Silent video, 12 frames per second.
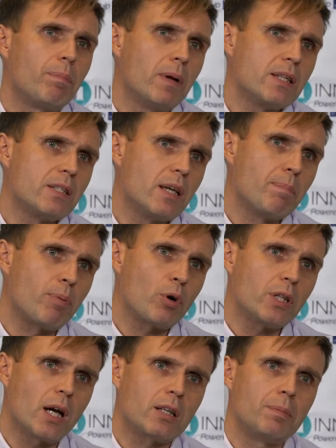let's say,
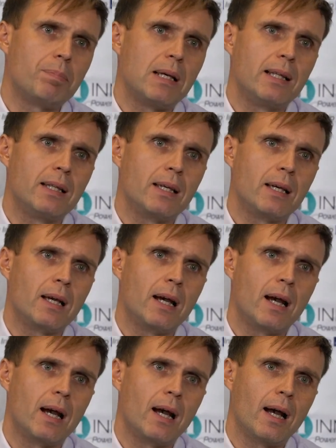product building
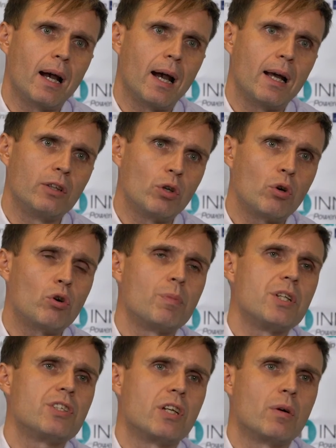uh, and
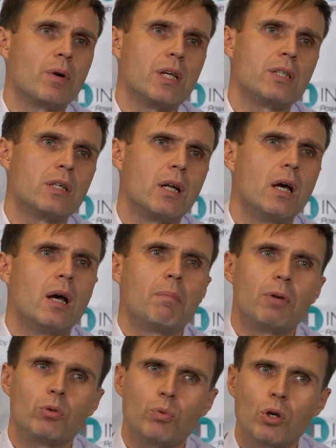document generation,
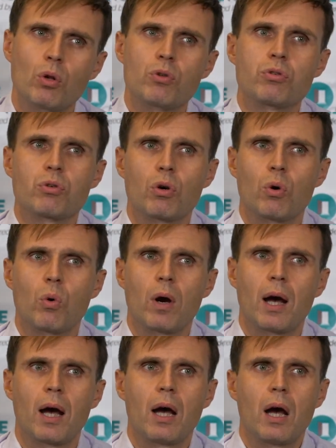but we also
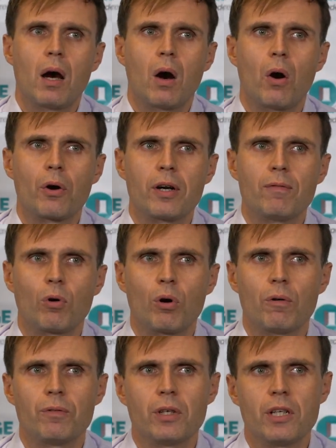uh, are
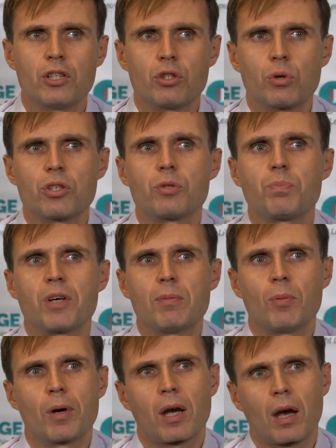involved in insurance
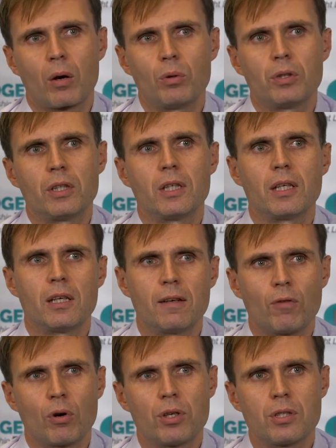premium accounting,
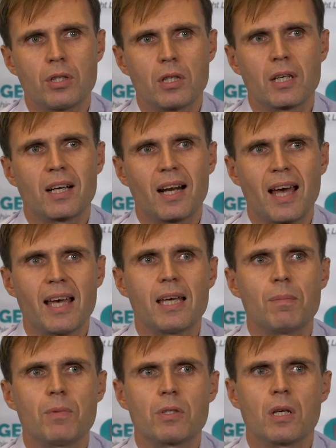invoicing,
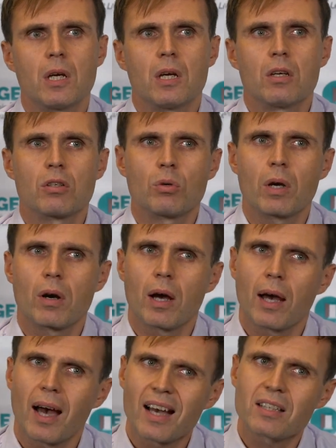claims. So we are
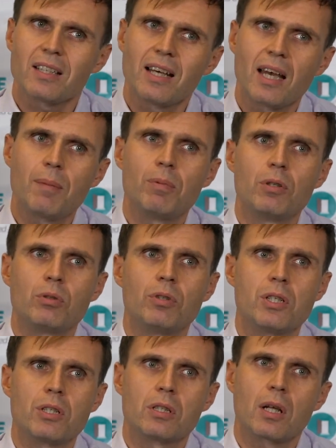actually able to
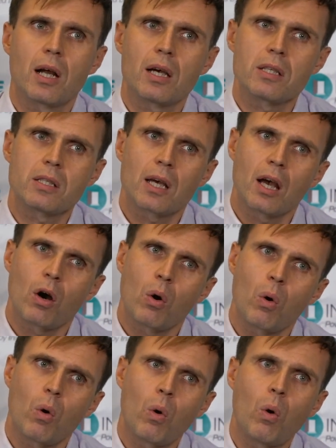digitalize the
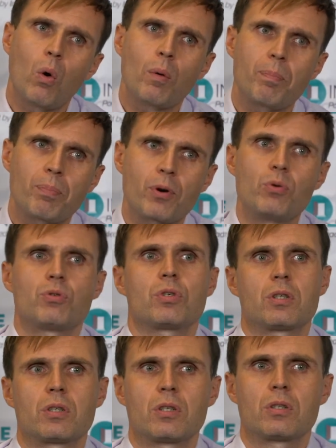all
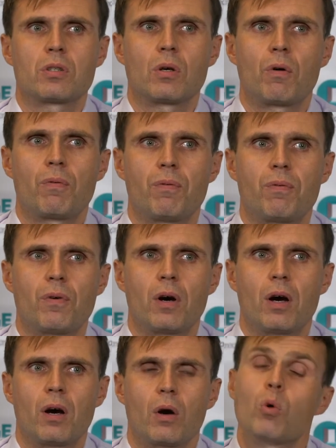processes of
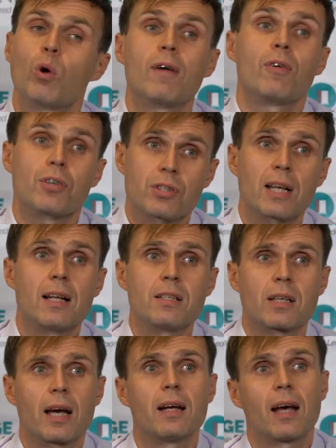uh, whoever
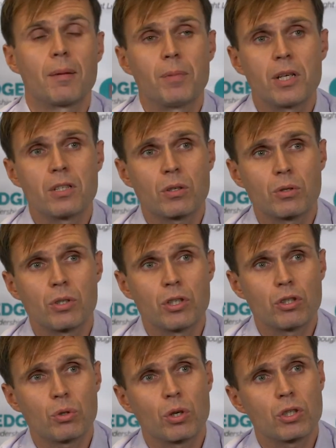sells and administers
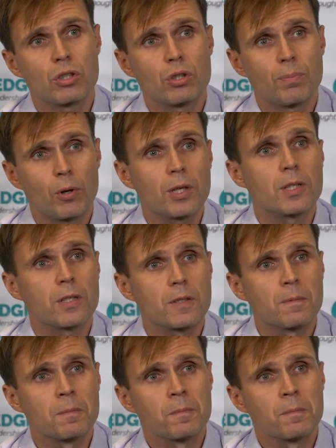insurance policies.